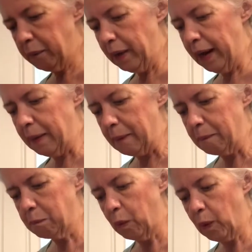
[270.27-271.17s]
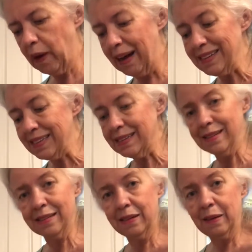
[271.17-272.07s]
like more or less
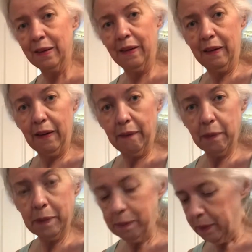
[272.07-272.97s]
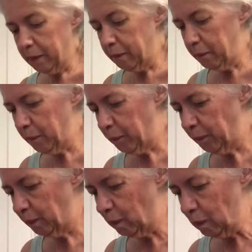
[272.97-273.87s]
of the pepper.
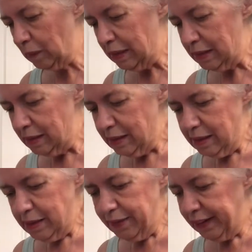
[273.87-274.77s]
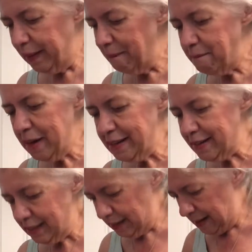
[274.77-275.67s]
It's a very basic